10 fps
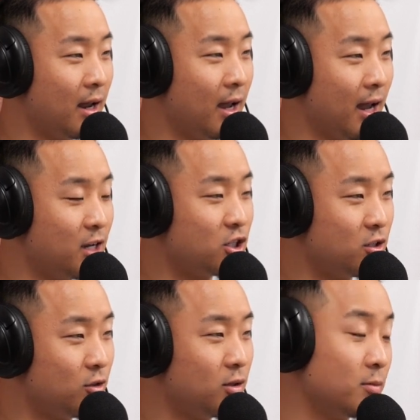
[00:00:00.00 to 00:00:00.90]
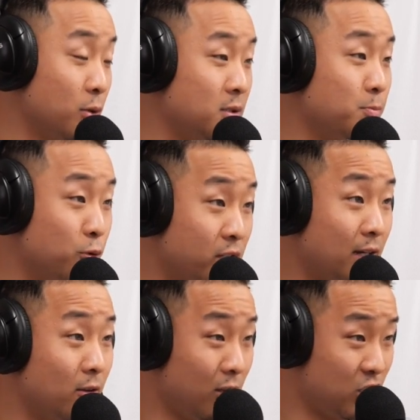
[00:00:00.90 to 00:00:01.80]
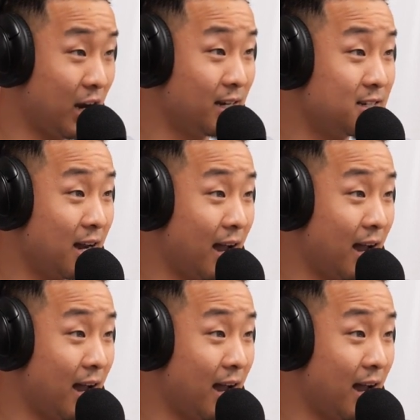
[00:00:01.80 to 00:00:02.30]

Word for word: Asian dude and particularly Chinese guy